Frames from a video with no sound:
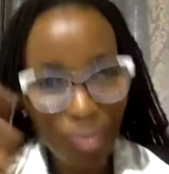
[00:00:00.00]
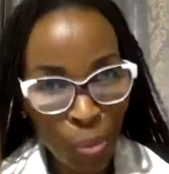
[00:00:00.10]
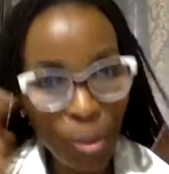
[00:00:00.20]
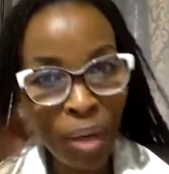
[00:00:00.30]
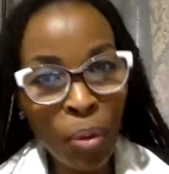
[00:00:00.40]

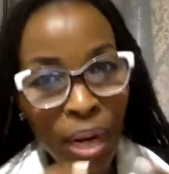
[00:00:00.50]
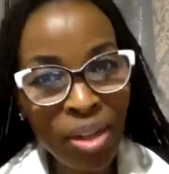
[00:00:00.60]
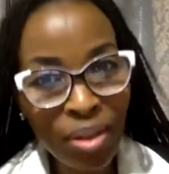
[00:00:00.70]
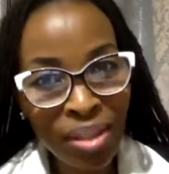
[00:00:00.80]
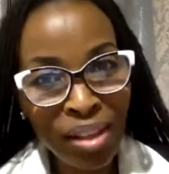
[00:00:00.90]
we wash
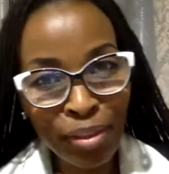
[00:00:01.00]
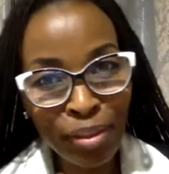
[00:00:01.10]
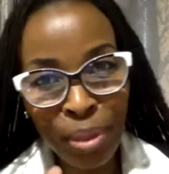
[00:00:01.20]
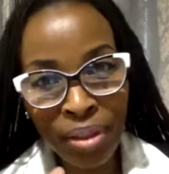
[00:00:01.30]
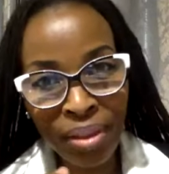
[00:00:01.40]
ourselves
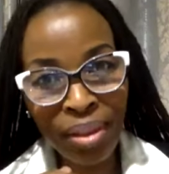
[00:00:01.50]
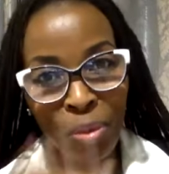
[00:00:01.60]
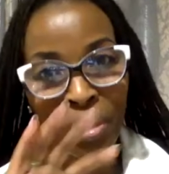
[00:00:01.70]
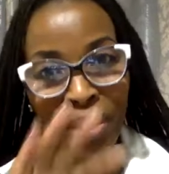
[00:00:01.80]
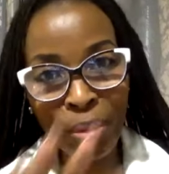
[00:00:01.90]
with
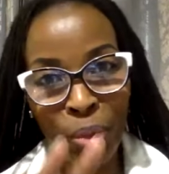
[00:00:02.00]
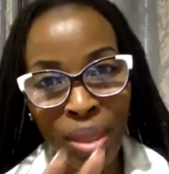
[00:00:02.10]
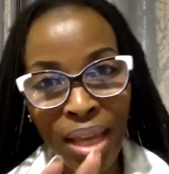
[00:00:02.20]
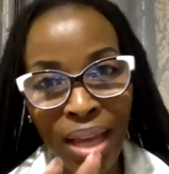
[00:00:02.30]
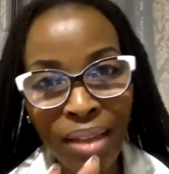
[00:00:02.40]
with
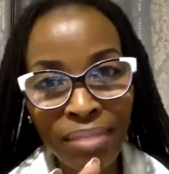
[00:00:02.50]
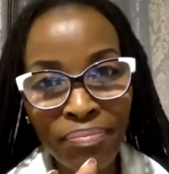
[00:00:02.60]
with that.